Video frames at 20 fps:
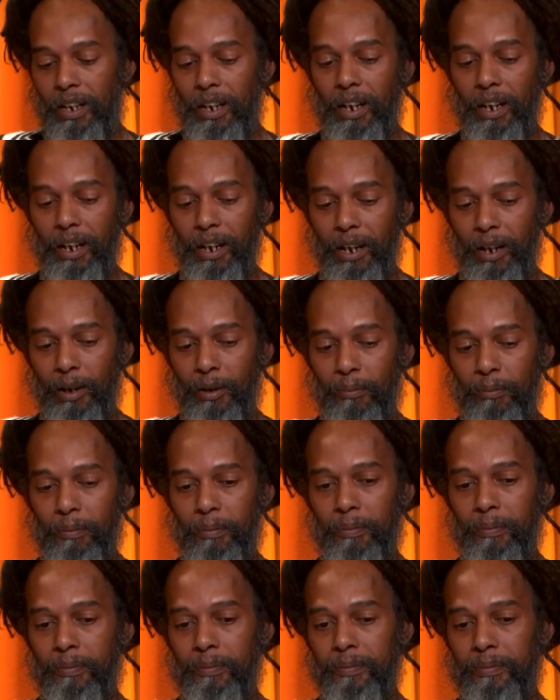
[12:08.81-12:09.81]
Um,
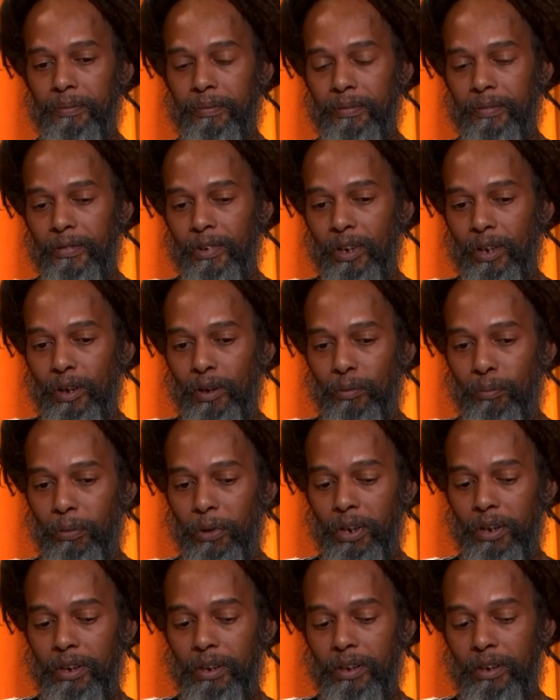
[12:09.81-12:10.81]

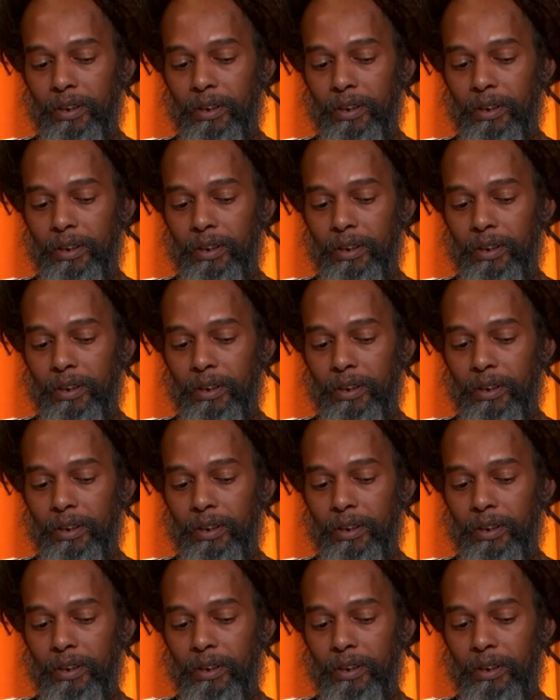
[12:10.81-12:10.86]
but